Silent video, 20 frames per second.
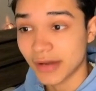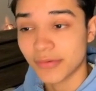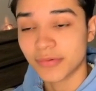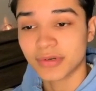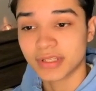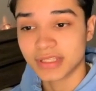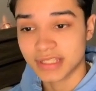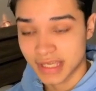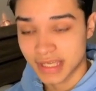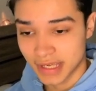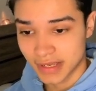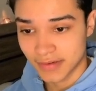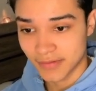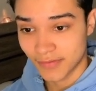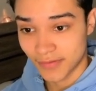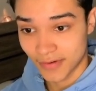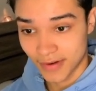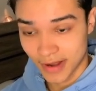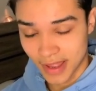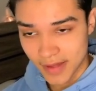would take
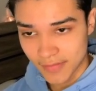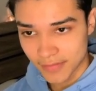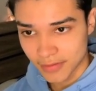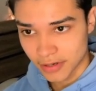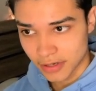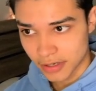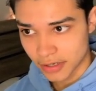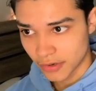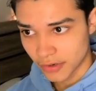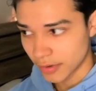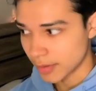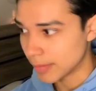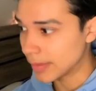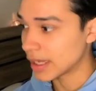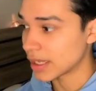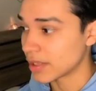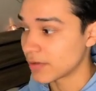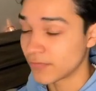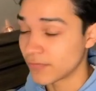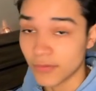forever going
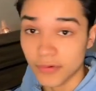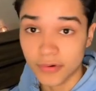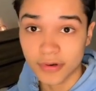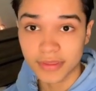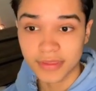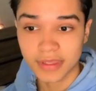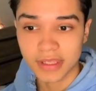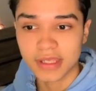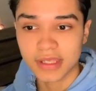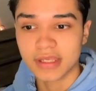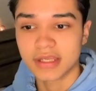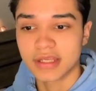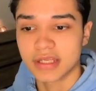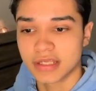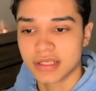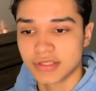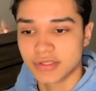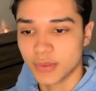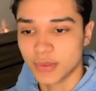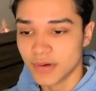back and forth
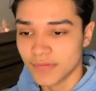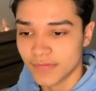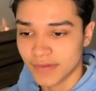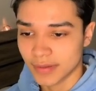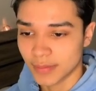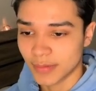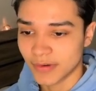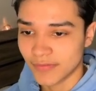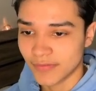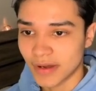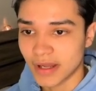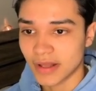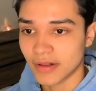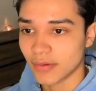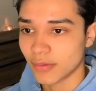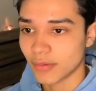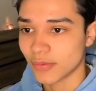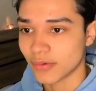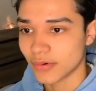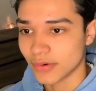to our Figma file,
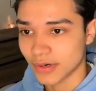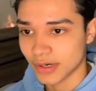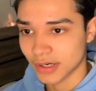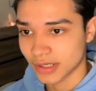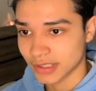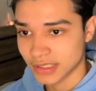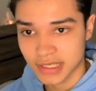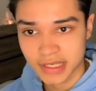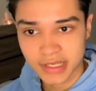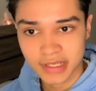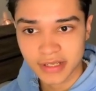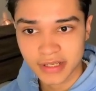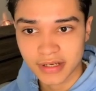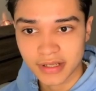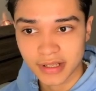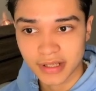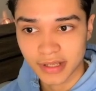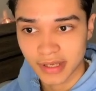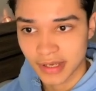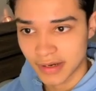we're taking
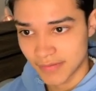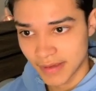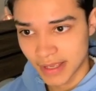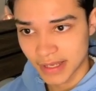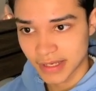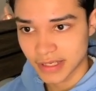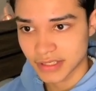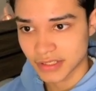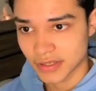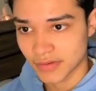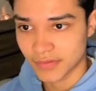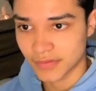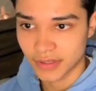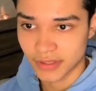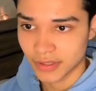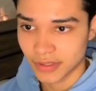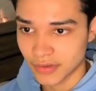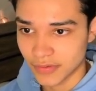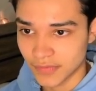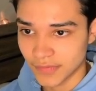advantage of the
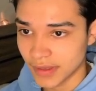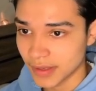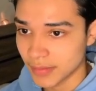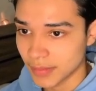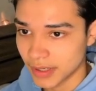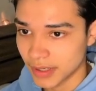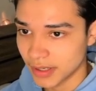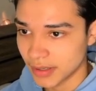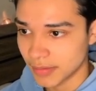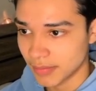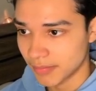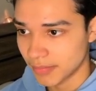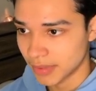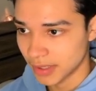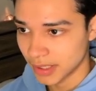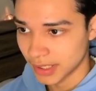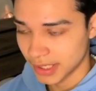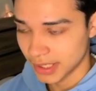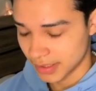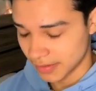new Figma
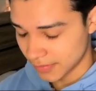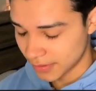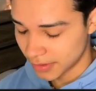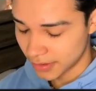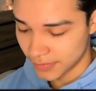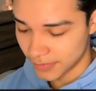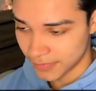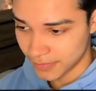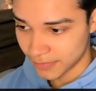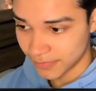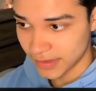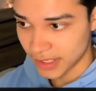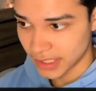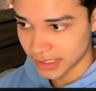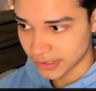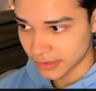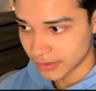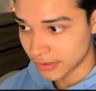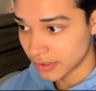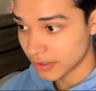plugin of VS
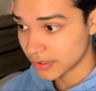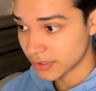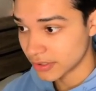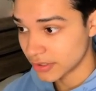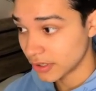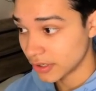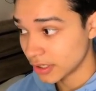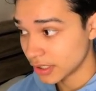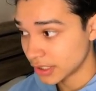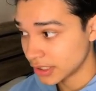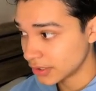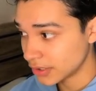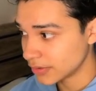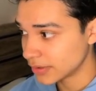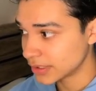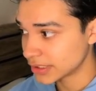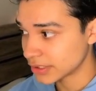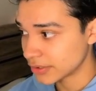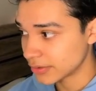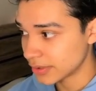Code. All you got to do is
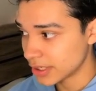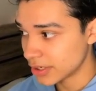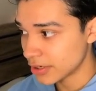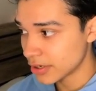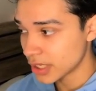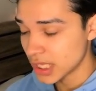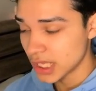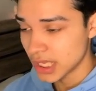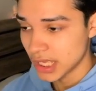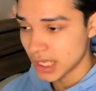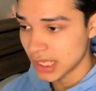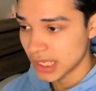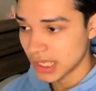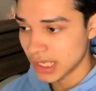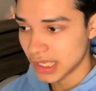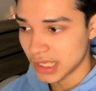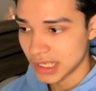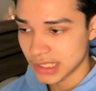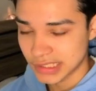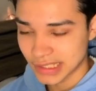go here
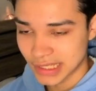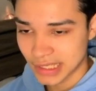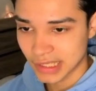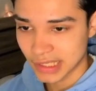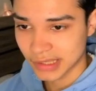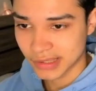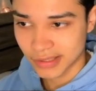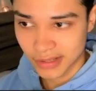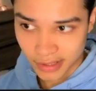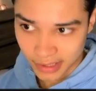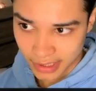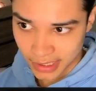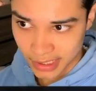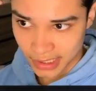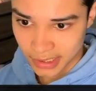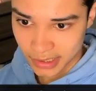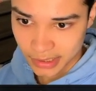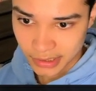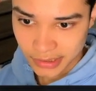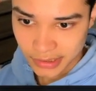and log
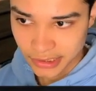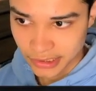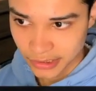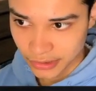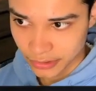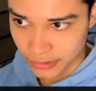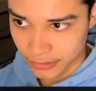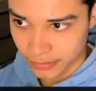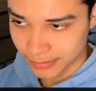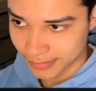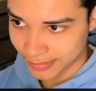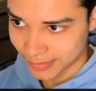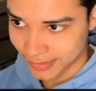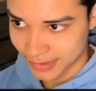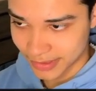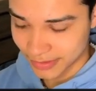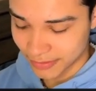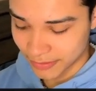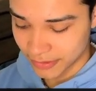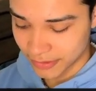in. So
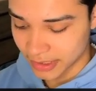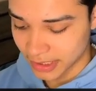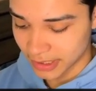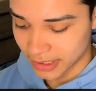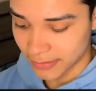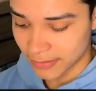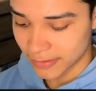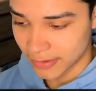really